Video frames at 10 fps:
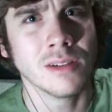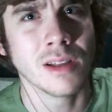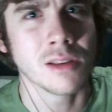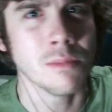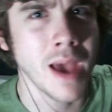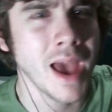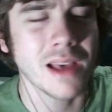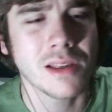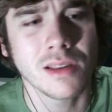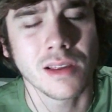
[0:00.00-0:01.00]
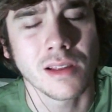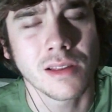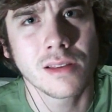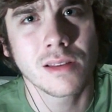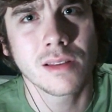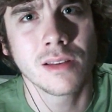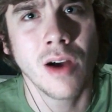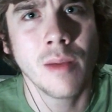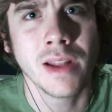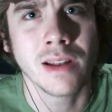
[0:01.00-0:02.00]
It's a mask. It's, you know,
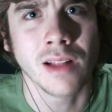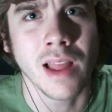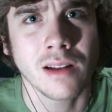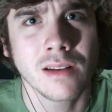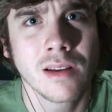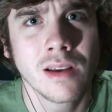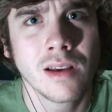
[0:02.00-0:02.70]
I'm an intellect.